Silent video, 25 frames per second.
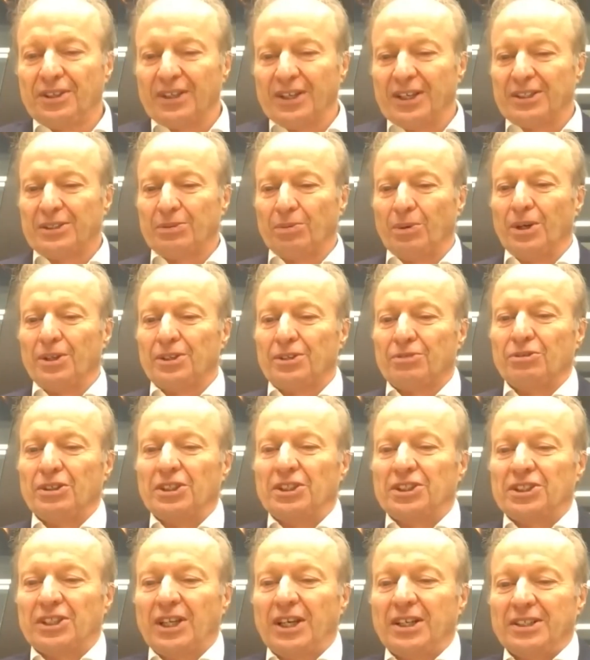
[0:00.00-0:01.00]
it's worth
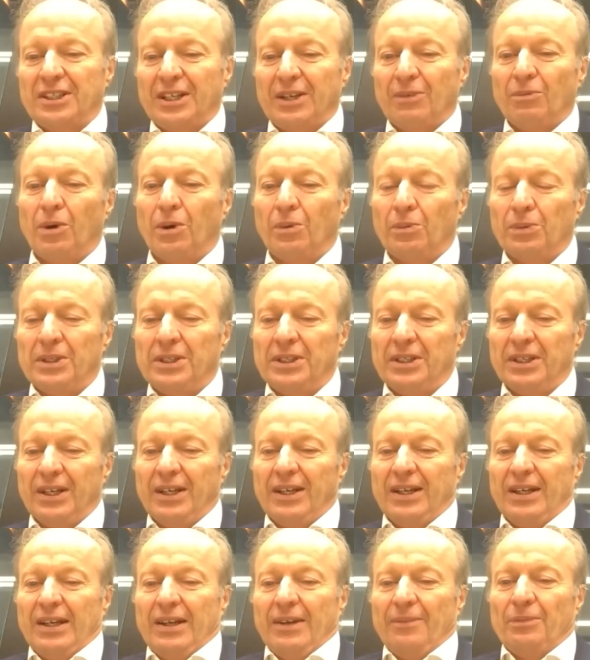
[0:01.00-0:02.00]
restating what
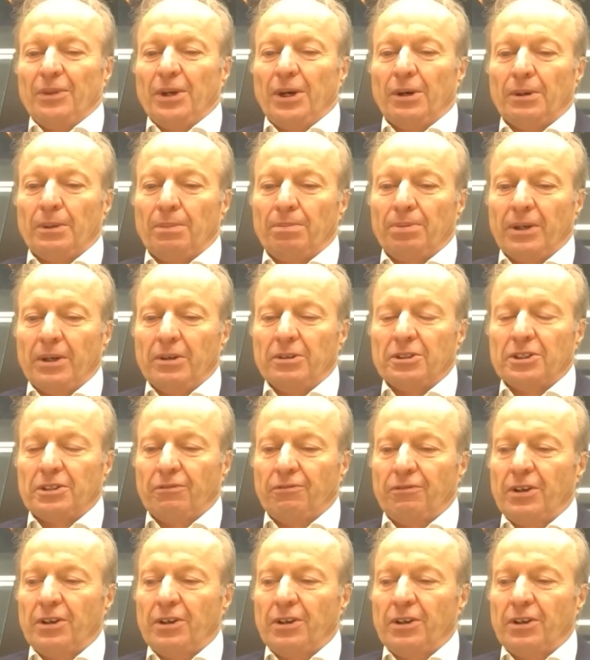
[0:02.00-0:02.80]
our approach.